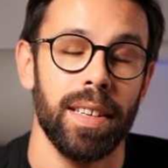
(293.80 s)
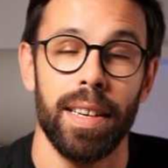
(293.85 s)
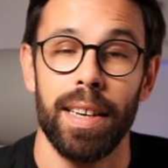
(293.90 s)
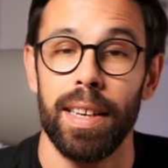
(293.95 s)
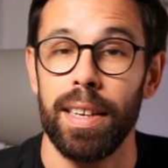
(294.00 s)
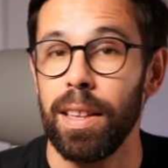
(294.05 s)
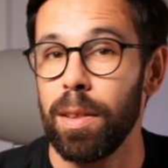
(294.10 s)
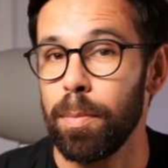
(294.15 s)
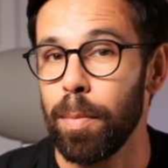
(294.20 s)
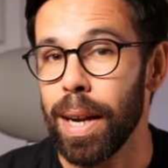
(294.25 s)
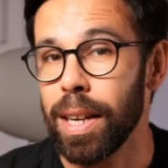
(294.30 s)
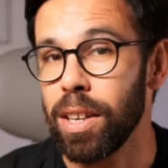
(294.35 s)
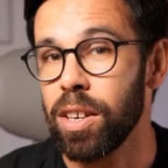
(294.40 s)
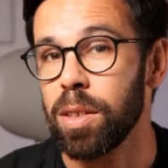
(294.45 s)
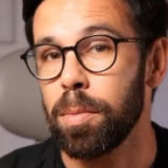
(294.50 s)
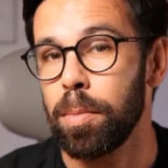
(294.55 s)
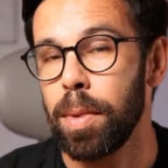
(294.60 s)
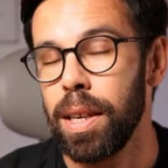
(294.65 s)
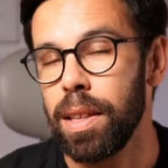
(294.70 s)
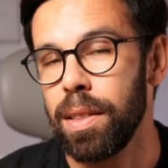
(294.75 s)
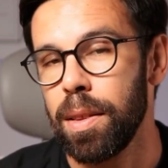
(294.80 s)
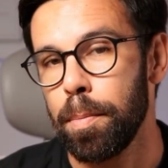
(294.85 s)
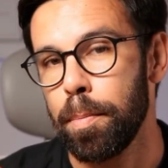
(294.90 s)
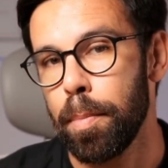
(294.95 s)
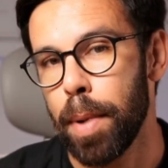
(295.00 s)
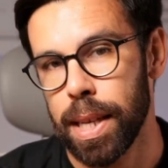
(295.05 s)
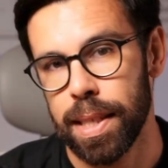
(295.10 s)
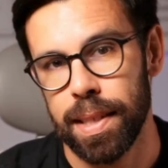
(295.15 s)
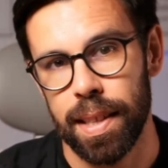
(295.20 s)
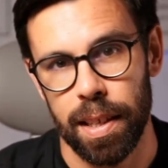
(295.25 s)
And it might not be the
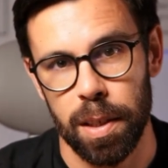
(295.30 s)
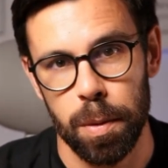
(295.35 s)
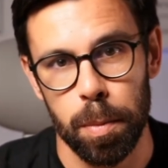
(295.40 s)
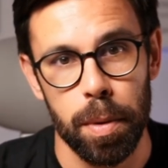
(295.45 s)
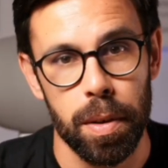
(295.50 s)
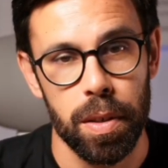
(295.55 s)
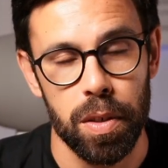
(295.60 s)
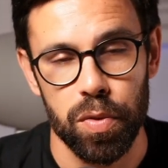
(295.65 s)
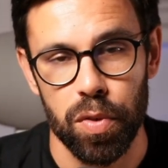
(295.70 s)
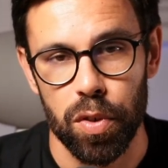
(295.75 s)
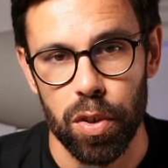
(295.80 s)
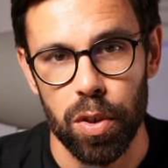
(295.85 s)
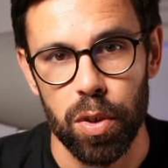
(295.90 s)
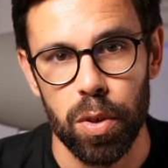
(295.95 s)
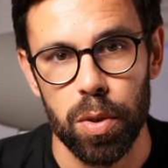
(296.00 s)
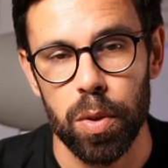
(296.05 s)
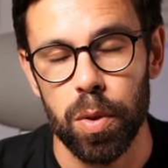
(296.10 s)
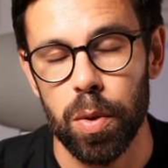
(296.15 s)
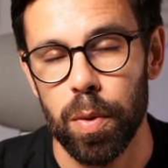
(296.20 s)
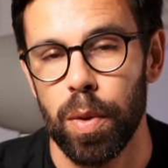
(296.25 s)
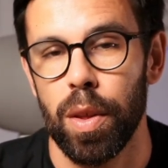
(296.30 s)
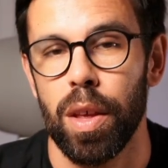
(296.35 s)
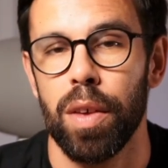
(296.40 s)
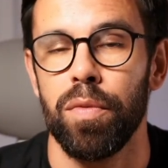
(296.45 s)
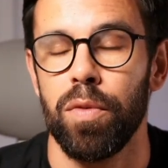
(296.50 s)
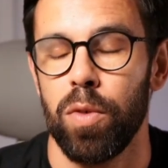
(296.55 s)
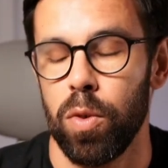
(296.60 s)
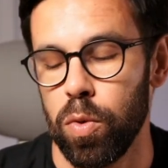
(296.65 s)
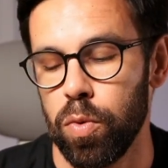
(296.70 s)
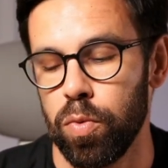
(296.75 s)
best experience for you
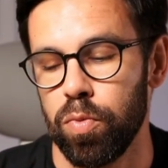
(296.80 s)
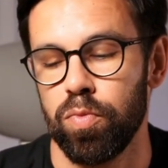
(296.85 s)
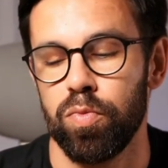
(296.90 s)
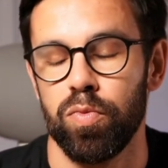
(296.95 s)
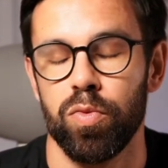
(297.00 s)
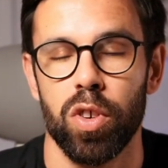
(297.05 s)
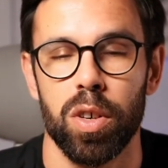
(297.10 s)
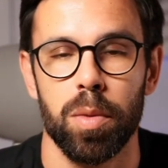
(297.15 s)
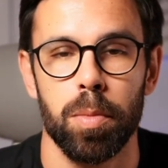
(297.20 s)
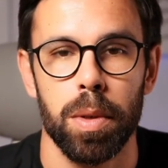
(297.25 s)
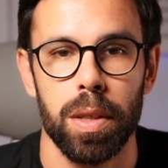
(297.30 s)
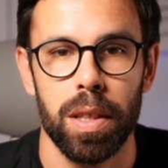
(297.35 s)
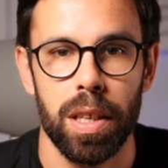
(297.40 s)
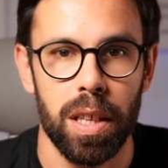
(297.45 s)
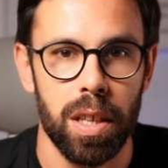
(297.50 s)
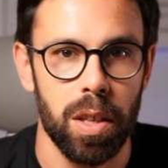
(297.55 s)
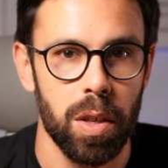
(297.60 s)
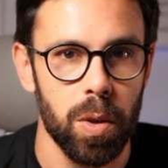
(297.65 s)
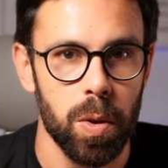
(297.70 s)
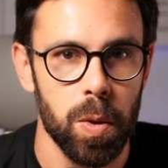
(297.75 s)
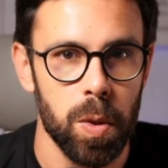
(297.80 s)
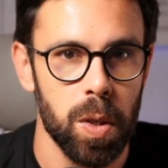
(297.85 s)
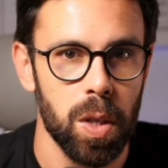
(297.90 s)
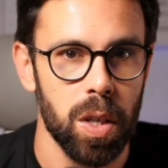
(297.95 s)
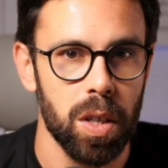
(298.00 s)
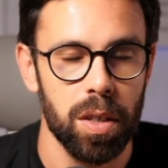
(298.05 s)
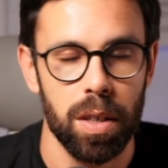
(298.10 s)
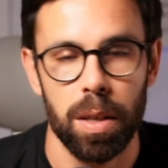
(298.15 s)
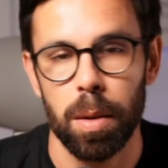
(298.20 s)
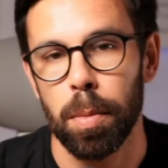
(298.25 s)
if you normally use
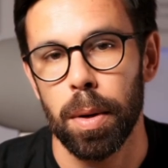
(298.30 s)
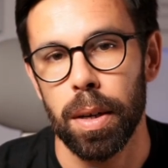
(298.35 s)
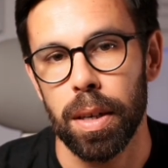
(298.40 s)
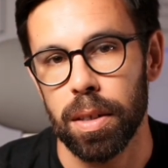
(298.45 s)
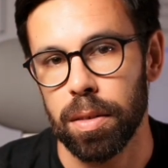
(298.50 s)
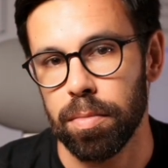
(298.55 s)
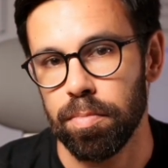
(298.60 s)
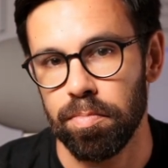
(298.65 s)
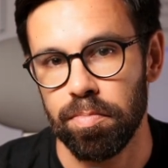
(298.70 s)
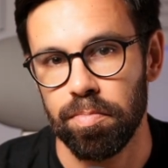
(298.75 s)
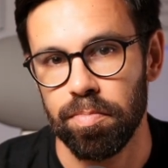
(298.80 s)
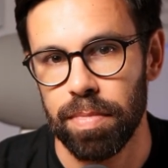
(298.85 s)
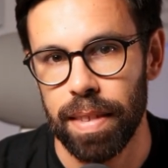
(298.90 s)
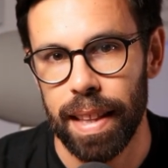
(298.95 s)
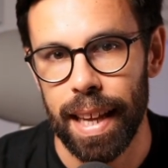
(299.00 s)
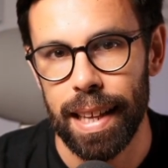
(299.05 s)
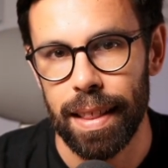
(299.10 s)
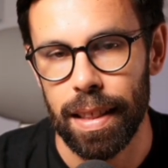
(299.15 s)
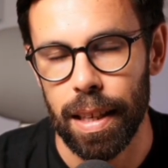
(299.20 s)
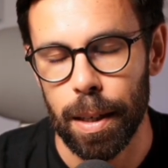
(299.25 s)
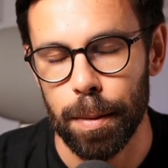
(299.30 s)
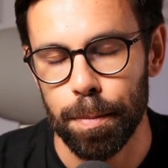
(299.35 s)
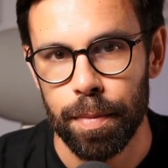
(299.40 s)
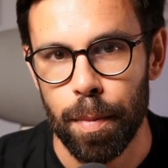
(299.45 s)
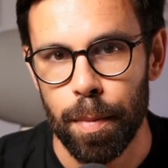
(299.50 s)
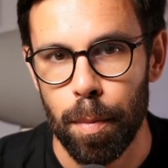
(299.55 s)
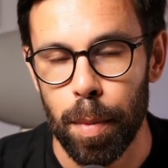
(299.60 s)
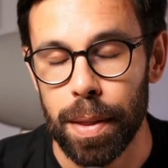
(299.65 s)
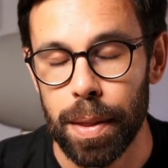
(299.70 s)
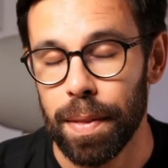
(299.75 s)
your debugger daily.
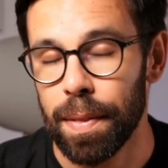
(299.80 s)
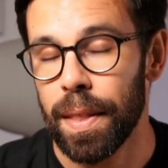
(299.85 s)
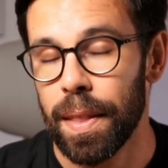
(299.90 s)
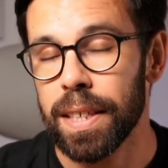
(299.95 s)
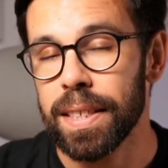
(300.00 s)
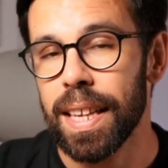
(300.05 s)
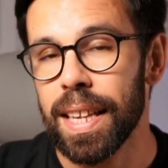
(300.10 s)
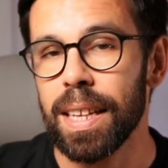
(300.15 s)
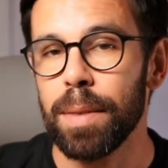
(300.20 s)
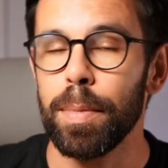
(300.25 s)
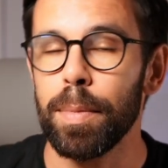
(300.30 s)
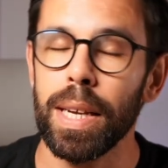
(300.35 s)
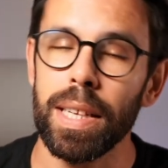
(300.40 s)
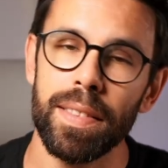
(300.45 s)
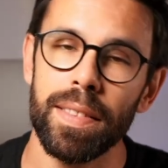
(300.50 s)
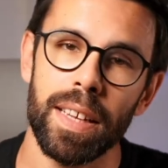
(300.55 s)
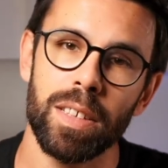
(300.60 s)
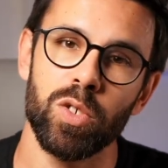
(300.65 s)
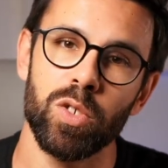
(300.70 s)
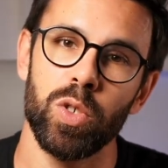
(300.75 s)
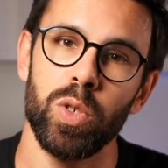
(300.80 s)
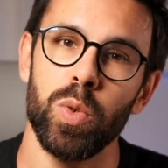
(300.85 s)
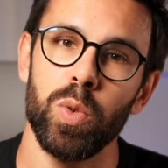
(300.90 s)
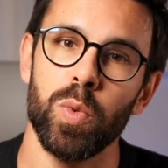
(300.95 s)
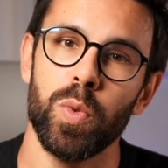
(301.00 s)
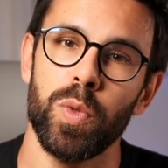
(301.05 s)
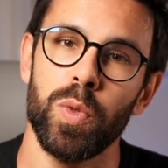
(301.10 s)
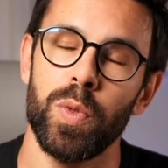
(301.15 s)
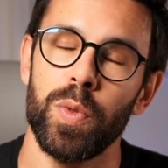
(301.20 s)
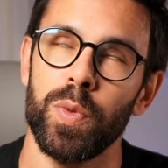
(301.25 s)
But does that mean that
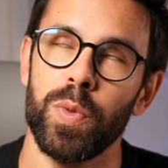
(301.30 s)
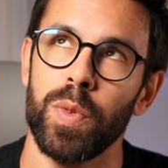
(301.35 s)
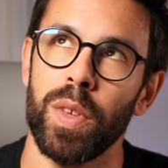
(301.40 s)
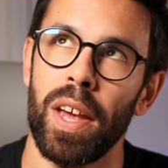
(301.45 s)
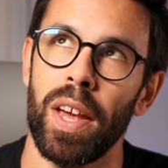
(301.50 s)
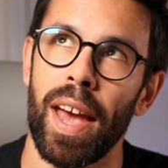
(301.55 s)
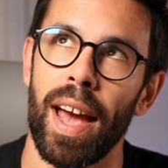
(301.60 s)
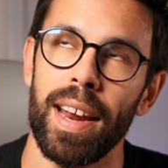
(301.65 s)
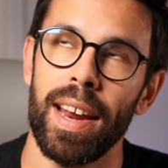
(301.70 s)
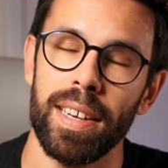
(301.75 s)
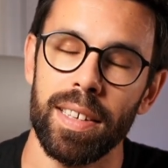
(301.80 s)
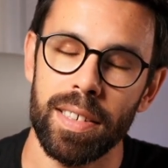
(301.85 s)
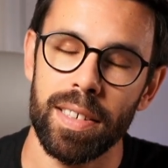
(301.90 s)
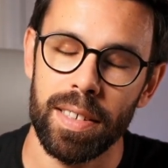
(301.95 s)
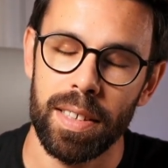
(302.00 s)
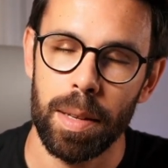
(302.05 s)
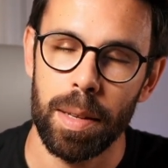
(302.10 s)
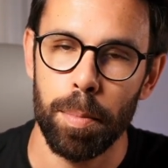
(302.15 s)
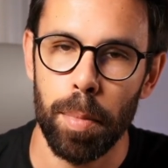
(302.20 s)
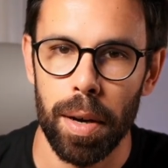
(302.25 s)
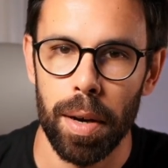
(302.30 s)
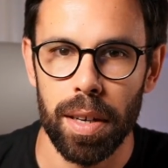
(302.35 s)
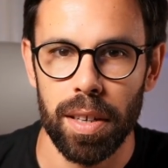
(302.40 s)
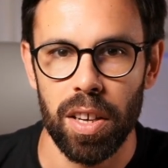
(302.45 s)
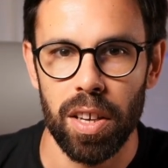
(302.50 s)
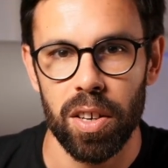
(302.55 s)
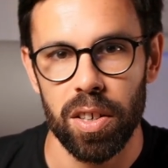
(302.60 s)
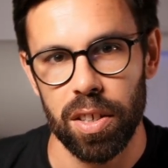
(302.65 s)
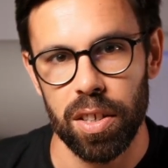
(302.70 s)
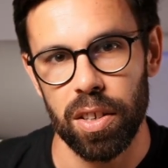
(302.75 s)
you can
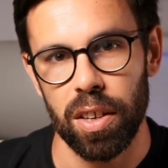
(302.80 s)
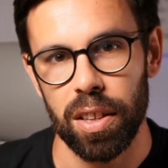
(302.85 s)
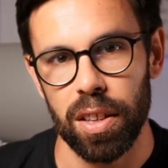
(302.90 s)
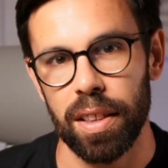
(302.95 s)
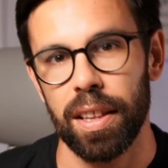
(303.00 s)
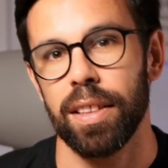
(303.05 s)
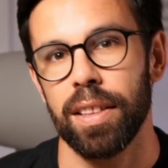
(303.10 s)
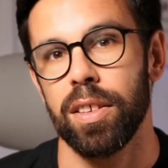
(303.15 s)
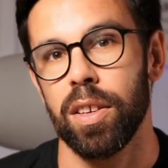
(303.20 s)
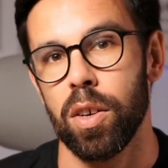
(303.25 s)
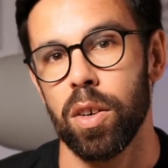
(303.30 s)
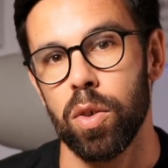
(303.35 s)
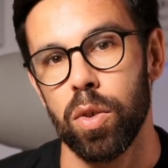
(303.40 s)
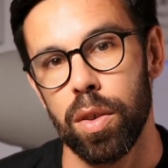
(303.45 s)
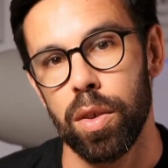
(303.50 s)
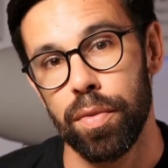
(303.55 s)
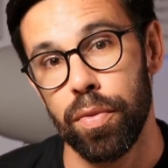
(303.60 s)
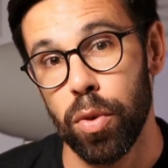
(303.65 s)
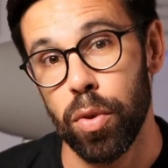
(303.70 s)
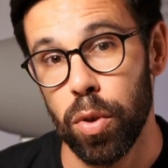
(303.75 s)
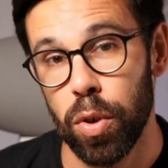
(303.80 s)
debug your .NET code if you